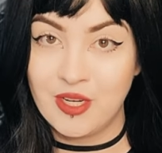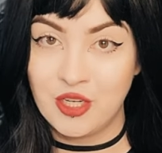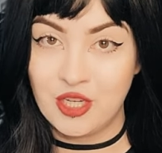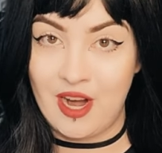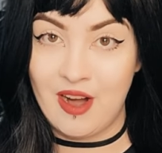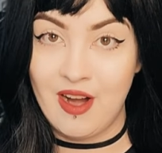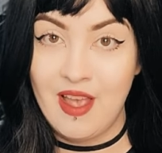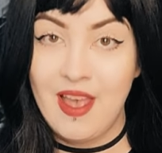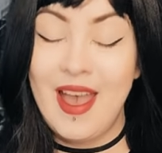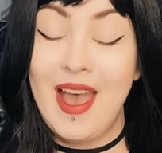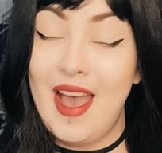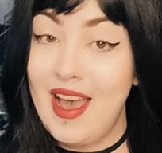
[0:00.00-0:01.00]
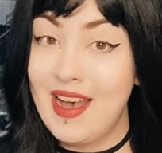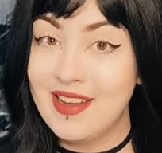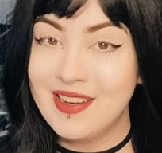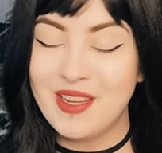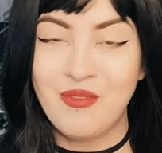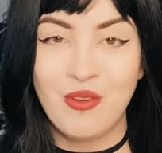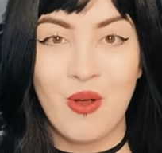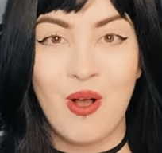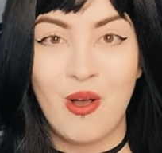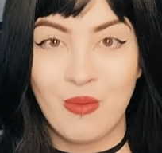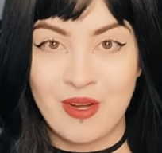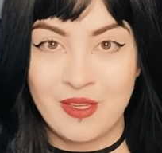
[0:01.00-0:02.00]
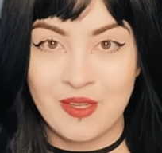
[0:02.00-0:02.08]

to share. And if you're already